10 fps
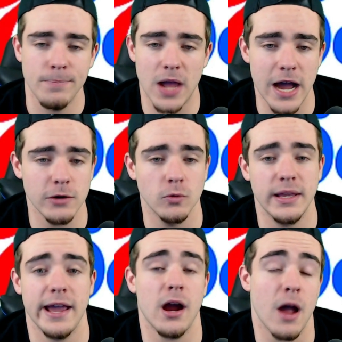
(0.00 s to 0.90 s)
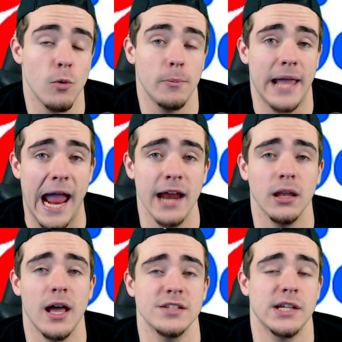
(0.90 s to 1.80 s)
I don't care. I will be
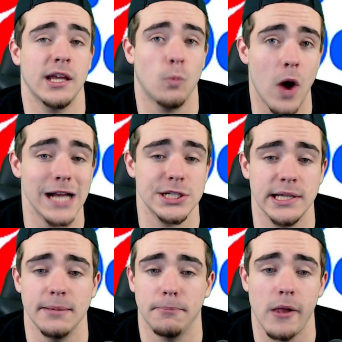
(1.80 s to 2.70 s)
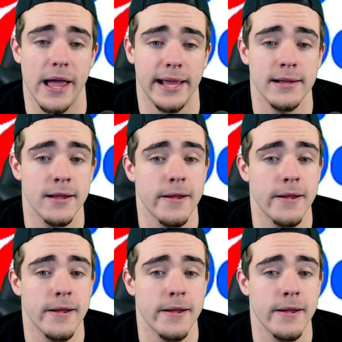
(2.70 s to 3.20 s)
analyzing and watching him play,